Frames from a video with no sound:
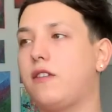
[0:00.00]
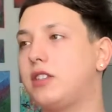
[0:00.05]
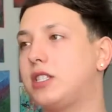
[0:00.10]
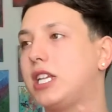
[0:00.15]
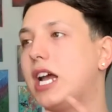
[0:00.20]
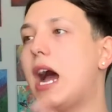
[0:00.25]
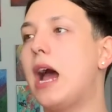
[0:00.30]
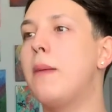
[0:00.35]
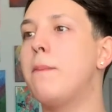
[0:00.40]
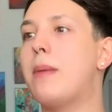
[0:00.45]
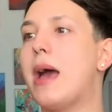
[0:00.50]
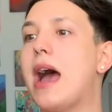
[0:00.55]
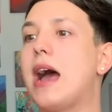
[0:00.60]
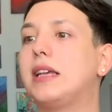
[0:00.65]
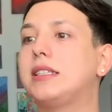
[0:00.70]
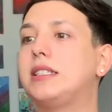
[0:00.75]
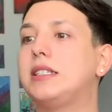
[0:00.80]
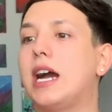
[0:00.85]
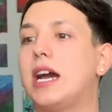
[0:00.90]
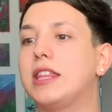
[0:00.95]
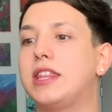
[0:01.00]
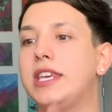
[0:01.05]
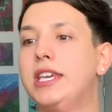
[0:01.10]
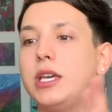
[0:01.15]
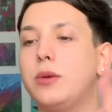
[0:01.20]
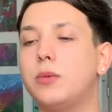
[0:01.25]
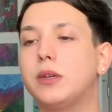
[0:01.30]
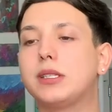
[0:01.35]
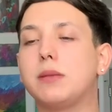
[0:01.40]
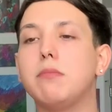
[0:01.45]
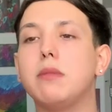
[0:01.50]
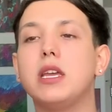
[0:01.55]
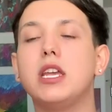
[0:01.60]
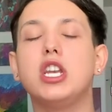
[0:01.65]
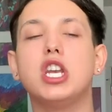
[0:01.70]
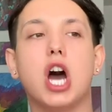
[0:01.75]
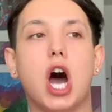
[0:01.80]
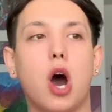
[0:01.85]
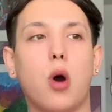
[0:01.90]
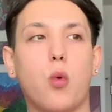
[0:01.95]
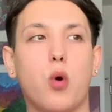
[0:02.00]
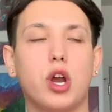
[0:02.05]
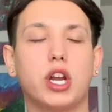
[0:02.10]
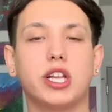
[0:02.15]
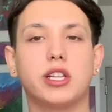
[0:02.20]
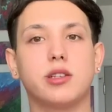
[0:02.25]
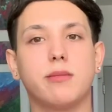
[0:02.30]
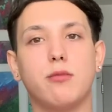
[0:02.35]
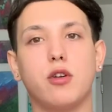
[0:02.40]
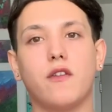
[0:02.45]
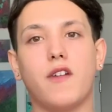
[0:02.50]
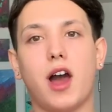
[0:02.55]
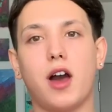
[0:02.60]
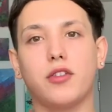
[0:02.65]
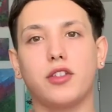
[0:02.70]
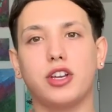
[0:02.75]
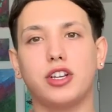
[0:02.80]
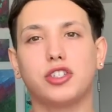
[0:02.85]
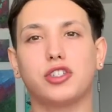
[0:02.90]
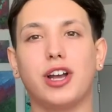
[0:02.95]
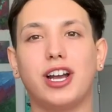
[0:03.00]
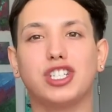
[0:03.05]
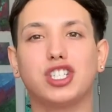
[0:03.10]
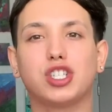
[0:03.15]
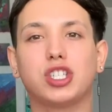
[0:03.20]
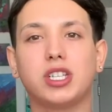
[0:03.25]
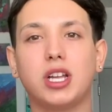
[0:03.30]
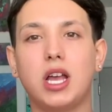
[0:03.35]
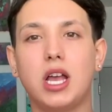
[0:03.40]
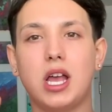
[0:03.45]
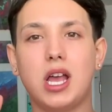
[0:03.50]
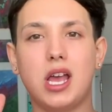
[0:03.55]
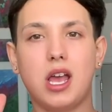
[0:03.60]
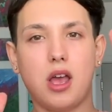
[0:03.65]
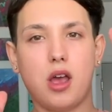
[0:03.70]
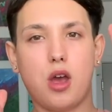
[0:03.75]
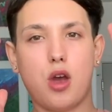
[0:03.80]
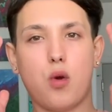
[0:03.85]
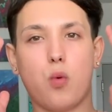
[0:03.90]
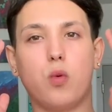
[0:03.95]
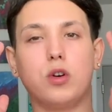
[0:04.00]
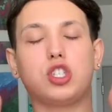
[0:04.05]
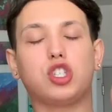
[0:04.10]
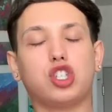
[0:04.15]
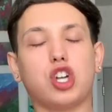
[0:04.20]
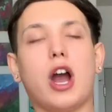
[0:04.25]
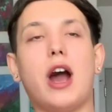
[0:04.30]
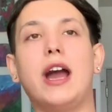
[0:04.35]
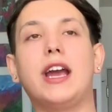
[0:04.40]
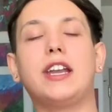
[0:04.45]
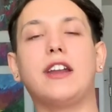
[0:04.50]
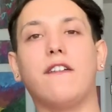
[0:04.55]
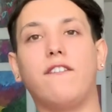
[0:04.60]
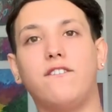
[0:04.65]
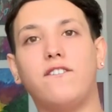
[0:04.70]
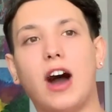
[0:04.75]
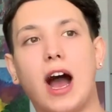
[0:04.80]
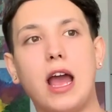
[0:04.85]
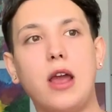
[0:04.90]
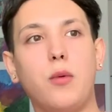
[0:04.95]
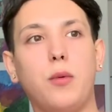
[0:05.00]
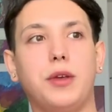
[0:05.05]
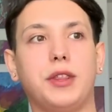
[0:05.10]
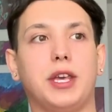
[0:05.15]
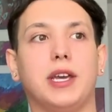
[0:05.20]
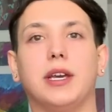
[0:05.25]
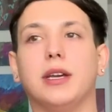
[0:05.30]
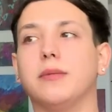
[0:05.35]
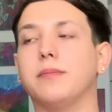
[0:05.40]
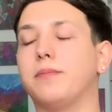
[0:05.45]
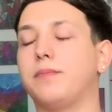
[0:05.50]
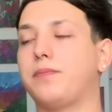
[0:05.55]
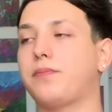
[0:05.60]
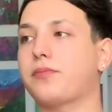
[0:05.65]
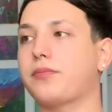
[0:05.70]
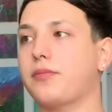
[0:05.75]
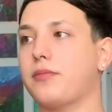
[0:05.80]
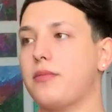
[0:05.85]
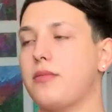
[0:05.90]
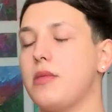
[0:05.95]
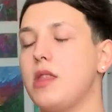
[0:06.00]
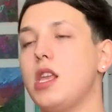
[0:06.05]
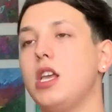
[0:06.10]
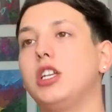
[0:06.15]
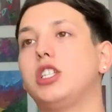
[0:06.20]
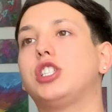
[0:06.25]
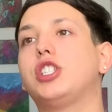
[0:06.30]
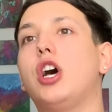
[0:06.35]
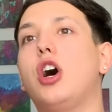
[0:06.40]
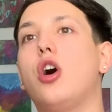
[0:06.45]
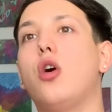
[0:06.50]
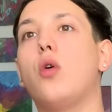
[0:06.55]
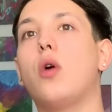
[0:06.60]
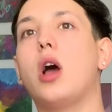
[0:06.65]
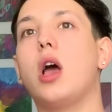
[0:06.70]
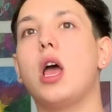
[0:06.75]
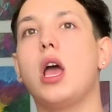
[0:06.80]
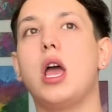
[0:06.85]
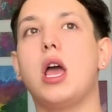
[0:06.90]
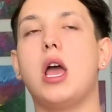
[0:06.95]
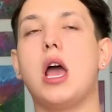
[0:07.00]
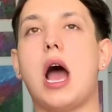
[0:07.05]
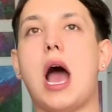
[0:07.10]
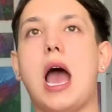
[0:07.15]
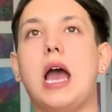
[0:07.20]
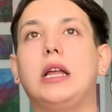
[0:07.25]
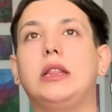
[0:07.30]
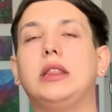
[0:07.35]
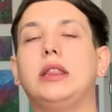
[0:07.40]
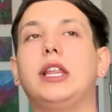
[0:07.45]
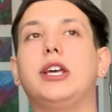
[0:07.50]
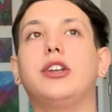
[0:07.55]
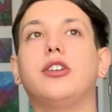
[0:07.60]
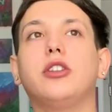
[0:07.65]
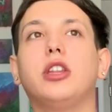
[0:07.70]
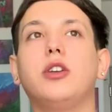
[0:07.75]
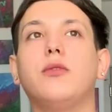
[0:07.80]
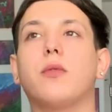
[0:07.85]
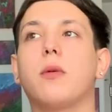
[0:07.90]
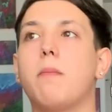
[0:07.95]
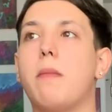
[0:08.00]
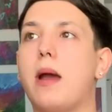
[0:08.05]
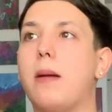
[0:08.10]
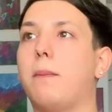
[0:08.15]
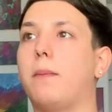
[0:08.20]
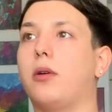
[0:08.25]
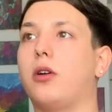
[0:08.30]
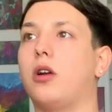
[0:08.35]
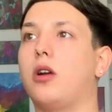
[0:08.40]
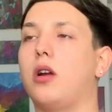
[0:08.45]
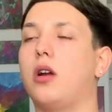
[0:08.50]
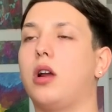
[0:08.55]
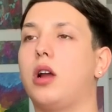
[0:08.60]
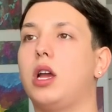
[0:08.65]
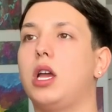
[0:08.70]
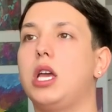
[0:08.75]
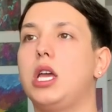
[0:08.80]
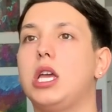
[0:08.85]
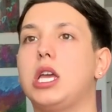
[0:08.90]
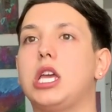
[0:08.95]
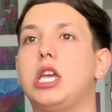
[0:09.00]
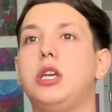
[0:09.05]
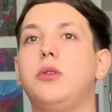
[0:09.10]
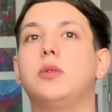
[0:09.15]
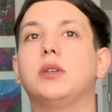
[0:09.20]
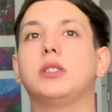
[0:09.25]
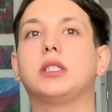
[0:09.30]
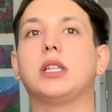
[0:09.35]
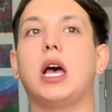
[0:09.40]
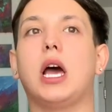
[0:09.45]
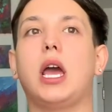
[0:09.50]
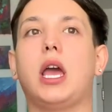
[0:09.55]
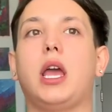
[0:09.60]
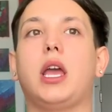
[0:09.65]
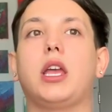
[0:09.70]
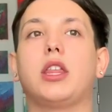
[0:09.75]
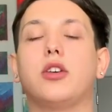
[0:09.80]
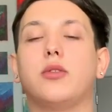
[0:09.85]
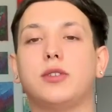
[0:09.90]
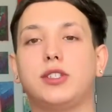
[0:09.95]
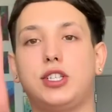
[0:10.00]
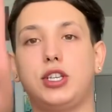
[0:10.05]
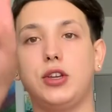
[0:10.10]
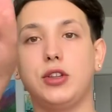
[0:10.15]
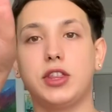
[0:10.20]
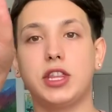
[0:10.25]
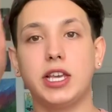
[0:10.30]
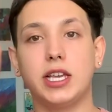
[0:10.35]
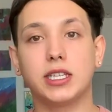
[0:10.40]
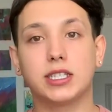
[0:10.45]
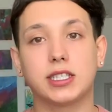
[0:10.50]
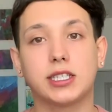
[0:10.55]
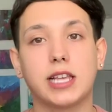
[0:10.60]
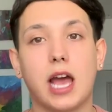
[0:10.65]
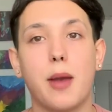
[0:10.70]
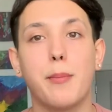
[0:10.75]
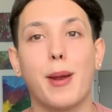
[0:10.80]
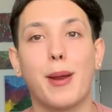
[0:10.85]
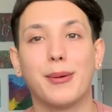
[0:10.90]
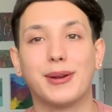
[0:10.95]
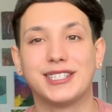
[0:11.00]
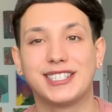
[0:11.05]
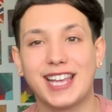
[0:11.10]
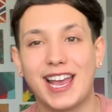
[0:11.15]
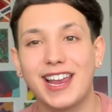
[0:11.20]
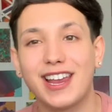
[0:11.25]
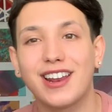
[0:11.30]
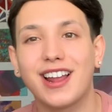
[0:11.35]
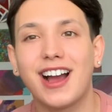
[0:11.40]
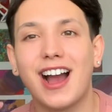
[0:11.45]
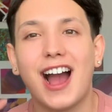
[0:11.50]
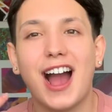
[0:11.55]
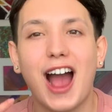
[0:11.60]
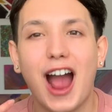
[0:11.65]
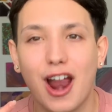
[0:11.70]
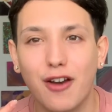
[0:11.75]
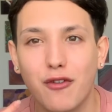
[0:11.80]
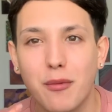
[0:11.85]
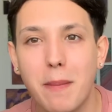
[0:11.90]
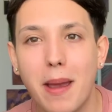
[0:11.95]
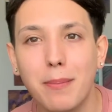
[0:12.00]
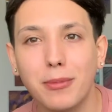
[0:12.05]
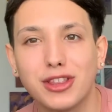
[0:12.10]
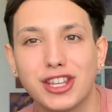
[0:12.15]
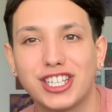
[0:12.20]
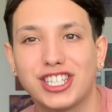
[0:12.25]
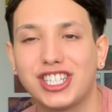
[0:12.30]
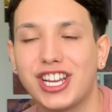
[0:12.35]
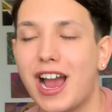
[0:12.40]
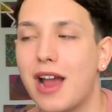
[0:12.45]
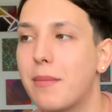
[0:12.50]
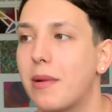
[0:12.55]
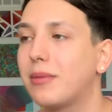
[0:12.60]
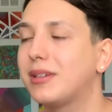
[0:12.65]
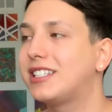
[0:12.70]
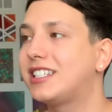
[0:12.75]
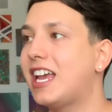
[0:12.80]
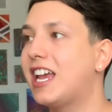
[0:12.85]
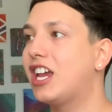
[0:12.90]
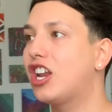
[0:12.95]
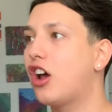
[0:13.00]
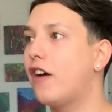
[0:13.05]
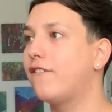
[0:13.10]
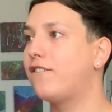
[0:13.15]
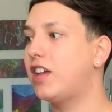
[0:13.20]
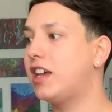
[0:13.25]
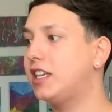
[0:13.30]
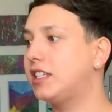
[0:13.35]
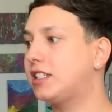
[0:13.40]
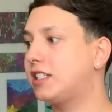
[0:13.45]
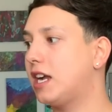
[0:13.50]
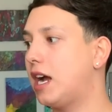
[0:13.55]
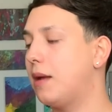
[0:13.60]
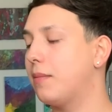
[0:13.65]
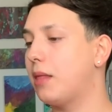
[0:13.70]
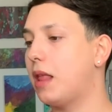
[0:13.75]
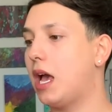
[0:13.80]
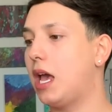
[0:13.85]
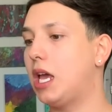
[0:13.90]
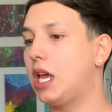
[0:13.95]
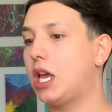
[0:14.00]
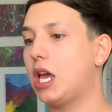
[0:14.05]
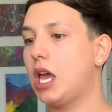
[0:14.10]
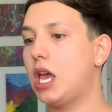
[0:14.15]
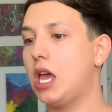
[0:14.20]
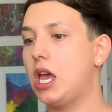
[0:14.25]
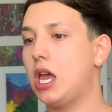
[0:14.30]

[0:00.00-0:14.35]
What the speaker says: time passed, and I think it was me not wanting to move out there, so I just was trying to fight with him. So I literally remember he was like, there was two things, because I remember this shit. I remember saying it on FaceTime, like,